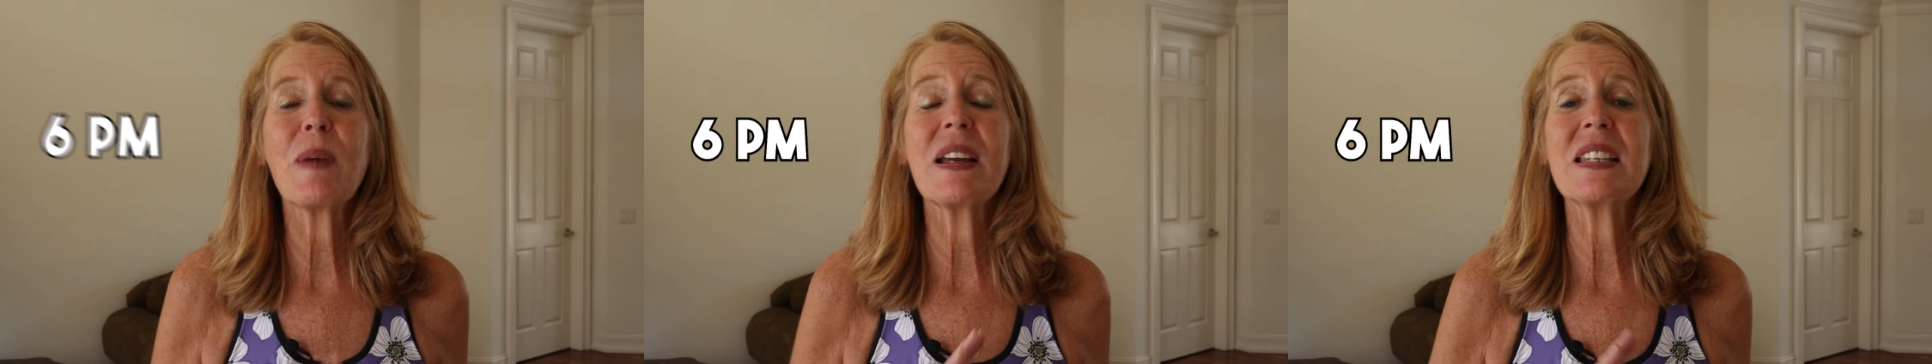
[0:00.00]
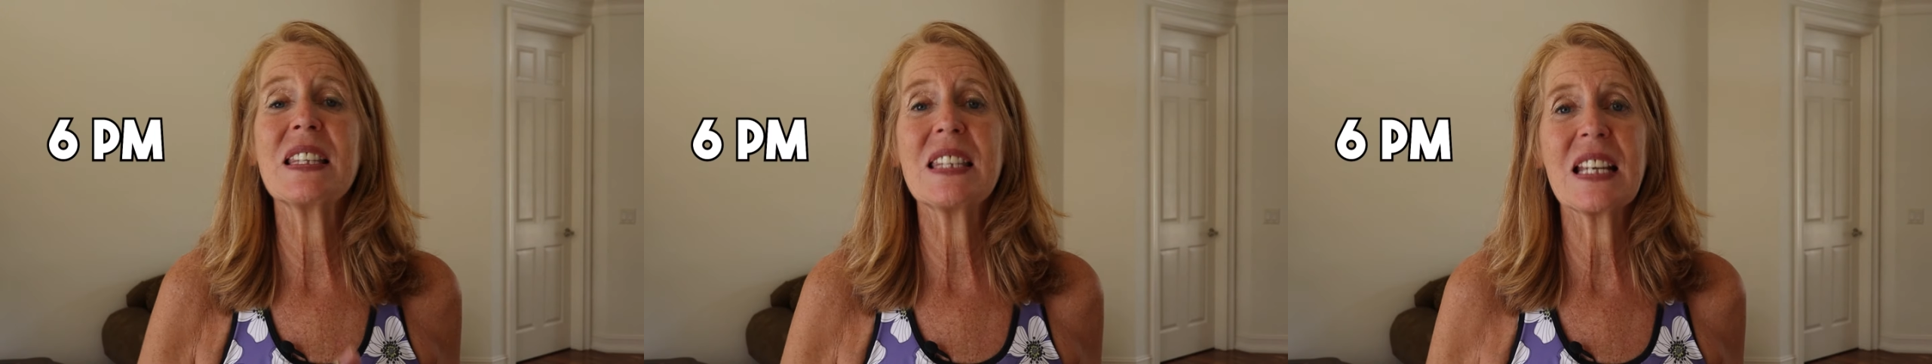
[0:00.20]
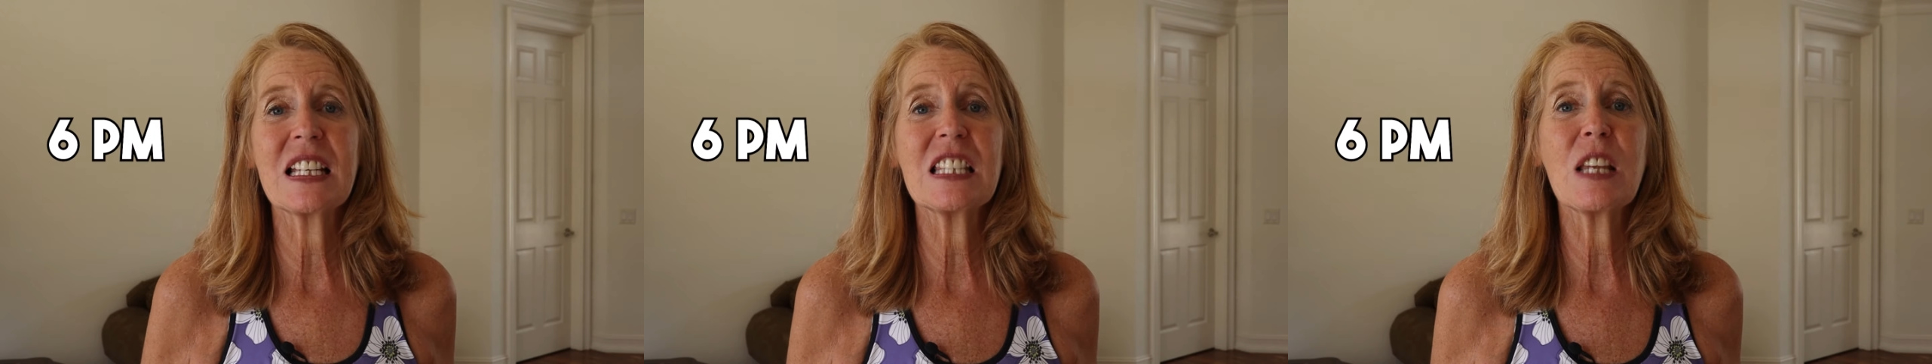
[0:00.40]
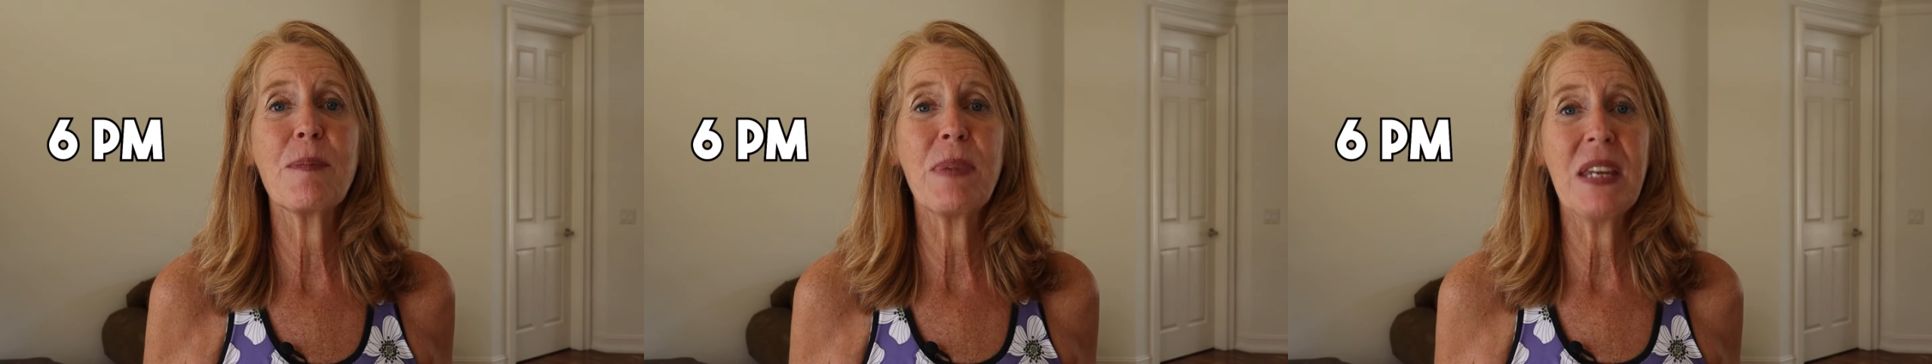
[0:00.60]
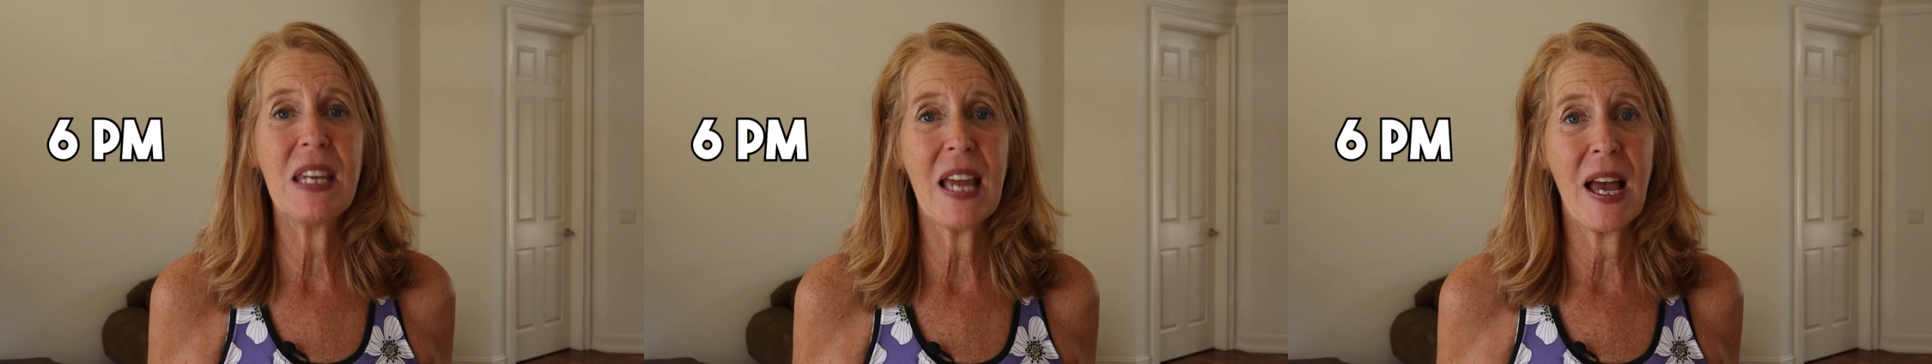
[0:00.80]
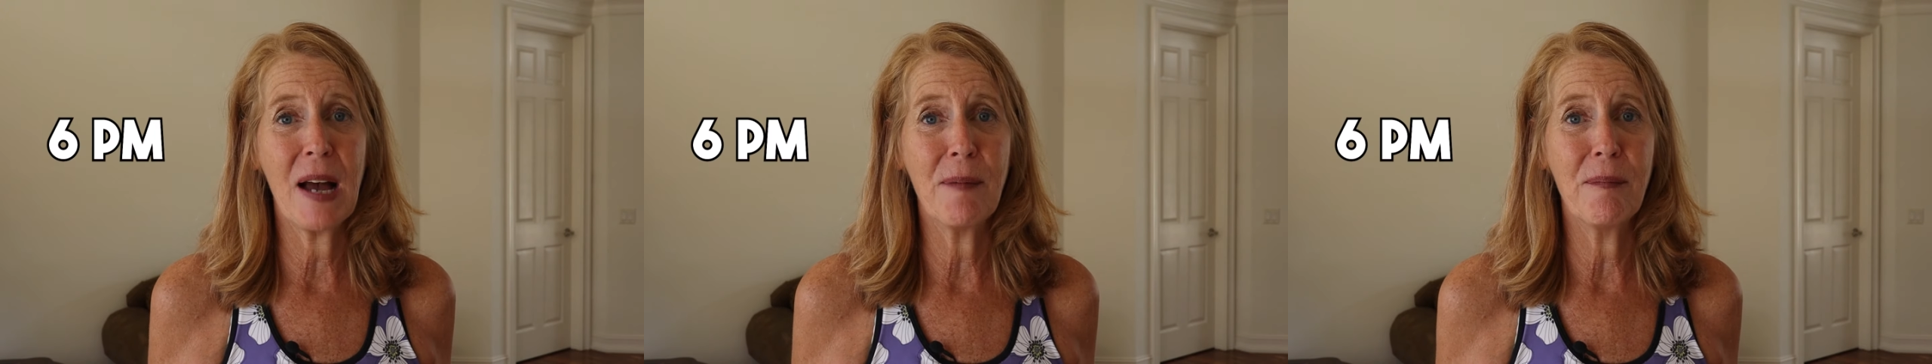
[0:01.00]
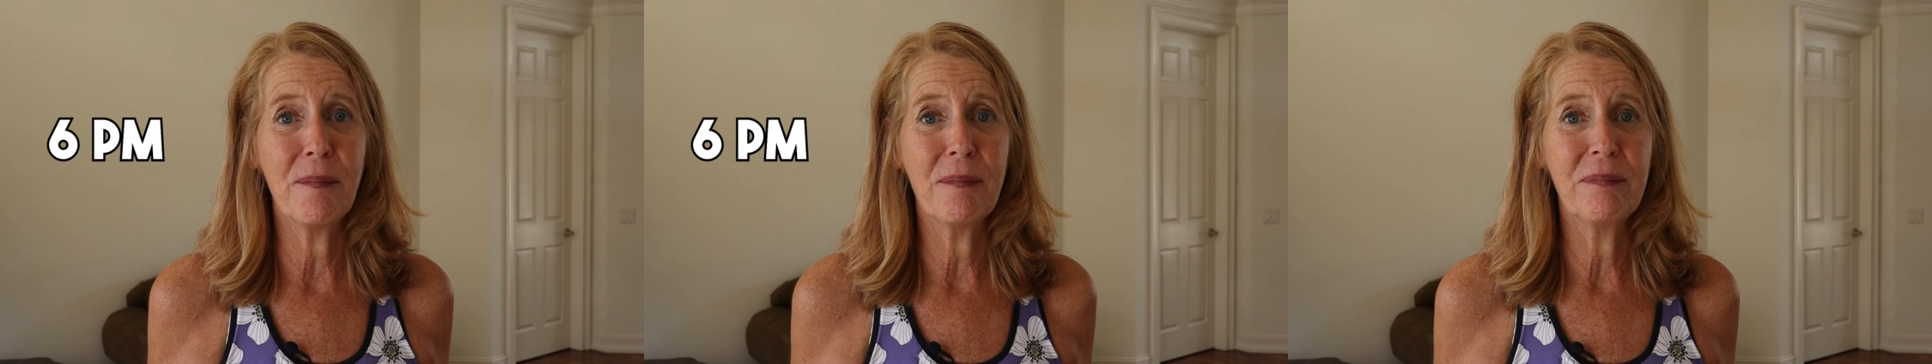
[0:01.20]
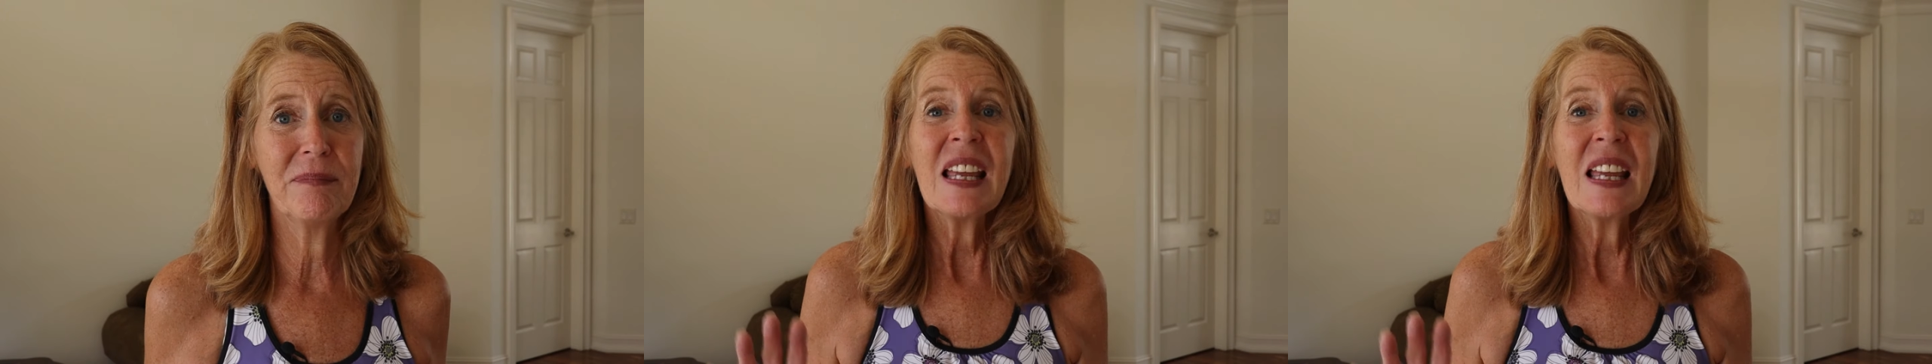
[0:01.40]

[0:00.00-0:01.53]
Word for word: by six p m